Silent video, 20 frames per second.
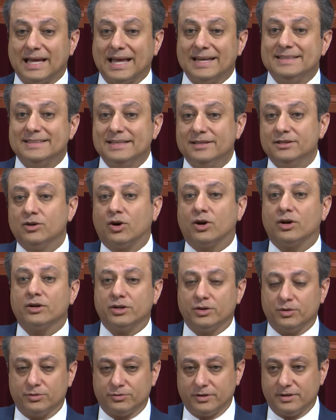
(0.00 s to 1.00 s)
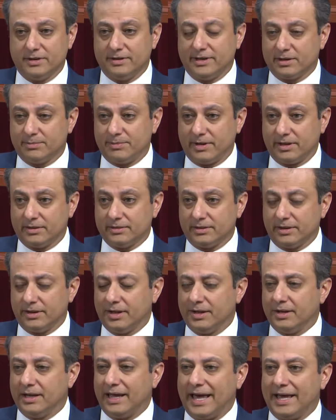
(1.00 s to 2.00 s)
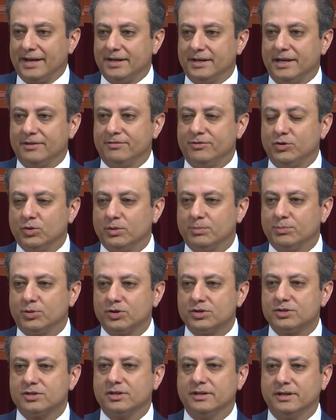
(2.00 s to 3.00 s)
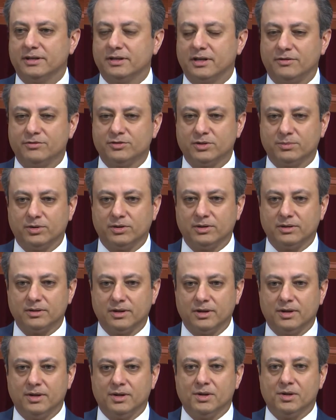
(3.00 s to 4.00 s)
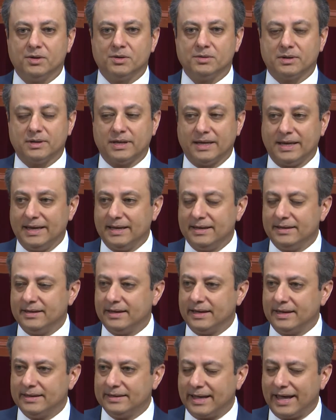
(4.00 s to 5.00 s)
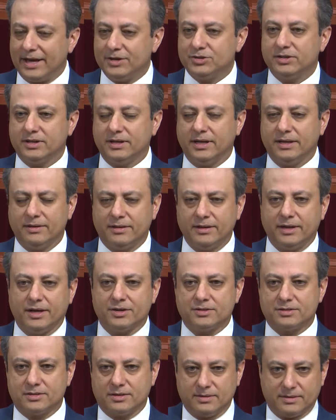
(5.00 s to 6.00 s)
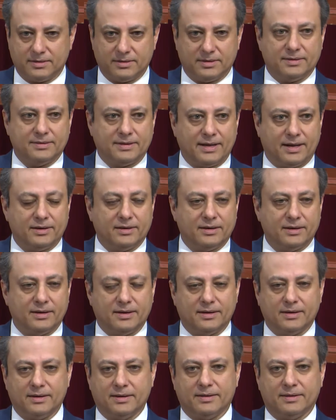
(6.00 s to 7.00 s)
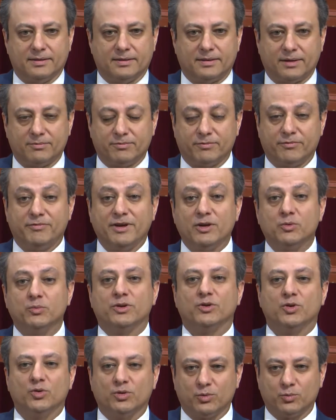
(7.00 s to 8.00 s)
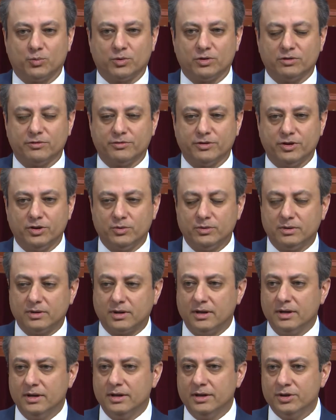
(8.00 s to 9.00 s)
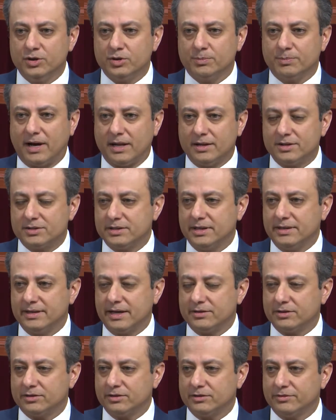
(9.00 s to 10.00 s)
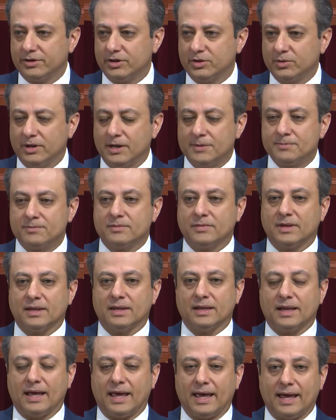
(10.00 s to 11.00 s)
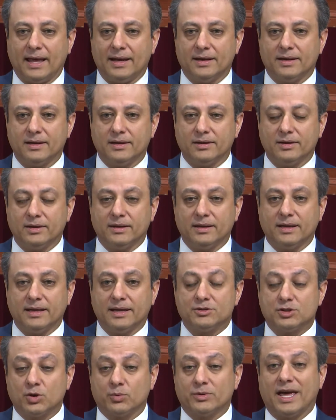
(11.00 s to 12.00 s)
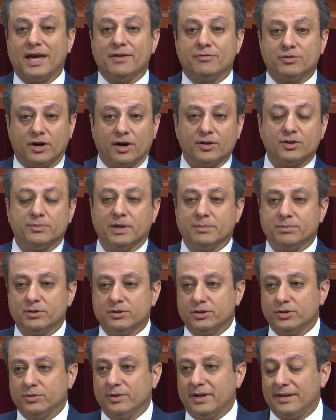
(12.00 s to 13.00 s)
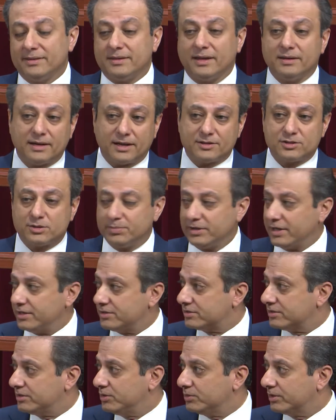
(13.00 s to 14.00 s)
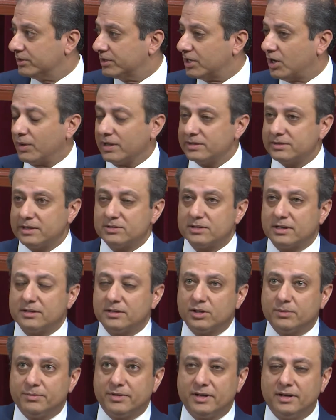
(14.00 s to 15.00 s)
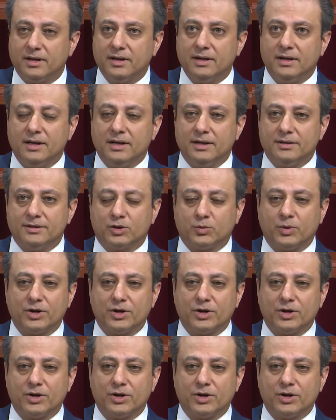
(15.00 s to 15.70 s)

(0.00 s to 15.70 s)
and didn't argue for the death penalty. And if you're personally comfortable in engaging in things that, that fit with your worldview, your policy and ethical view, and it's okay for other people to do that, then that's a place you can go. It, it's a little bit the